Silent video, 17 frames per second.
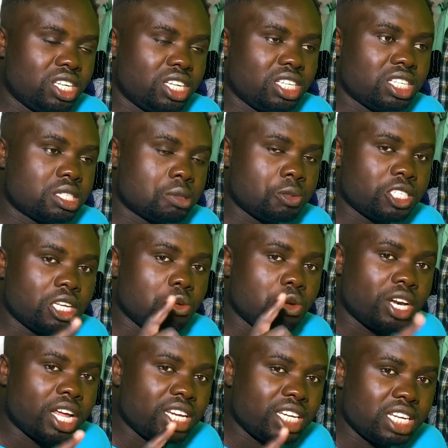years, especially
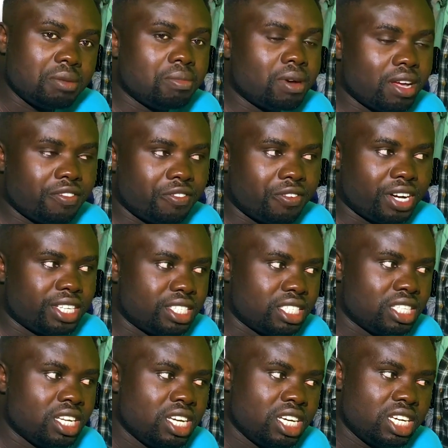when I did my
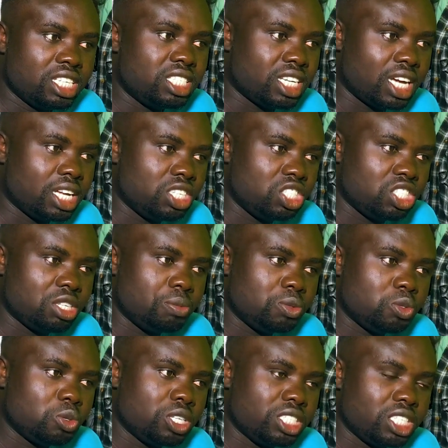first internship
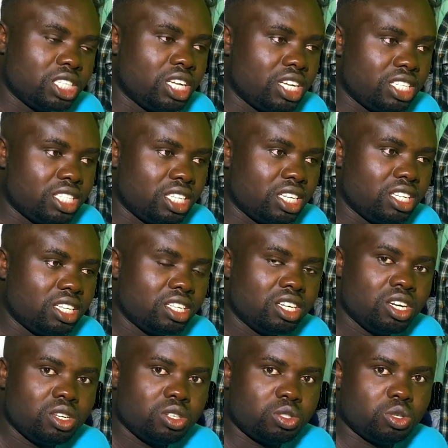2018,
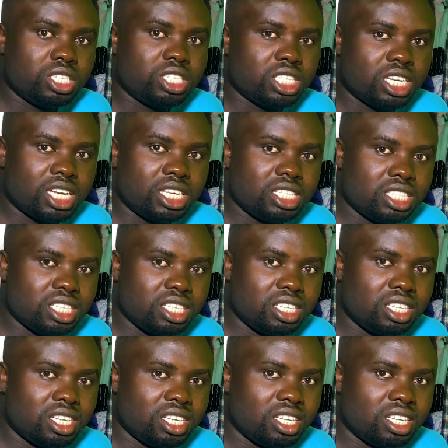2019